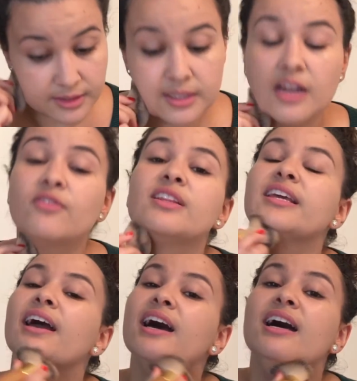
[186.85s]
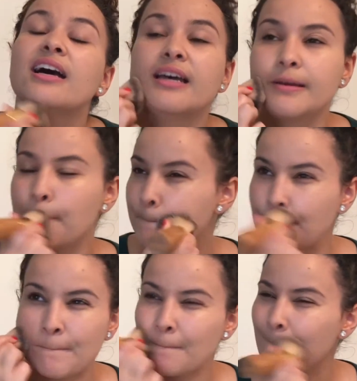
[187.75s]
and stuff, and they had,
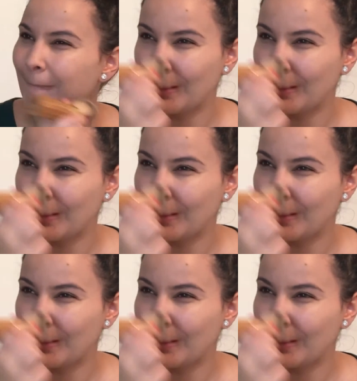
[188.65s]
it